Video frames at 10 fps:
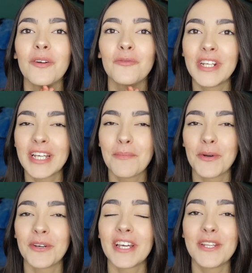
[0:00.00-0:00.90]
reading a
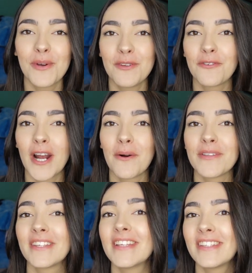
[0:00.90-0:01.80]
book in 24
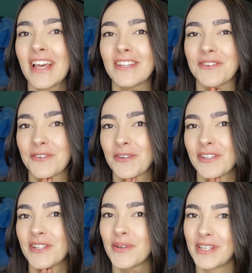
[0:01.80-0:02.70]
hours that is set
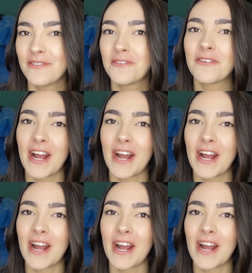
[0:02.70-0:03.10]
across 24